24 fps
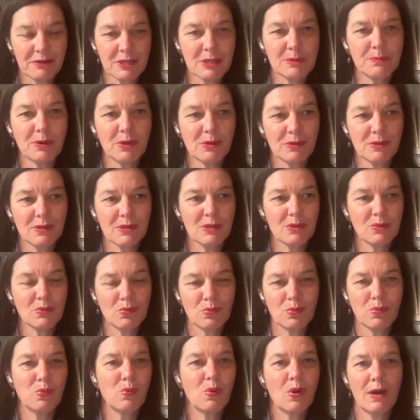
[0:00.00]
response
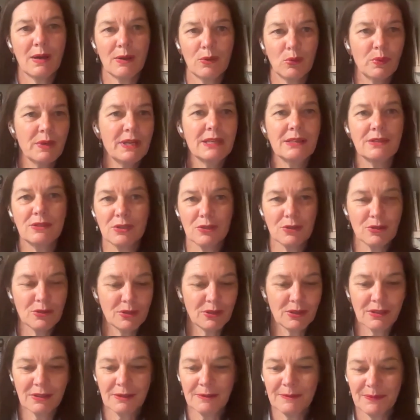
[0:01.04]
while we do
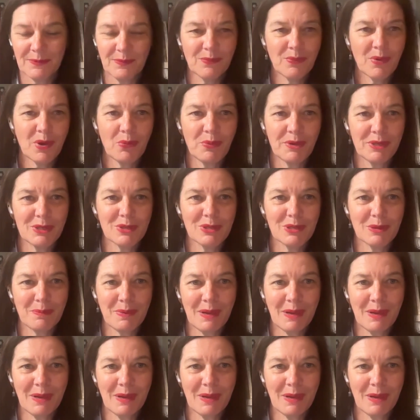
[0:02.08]
the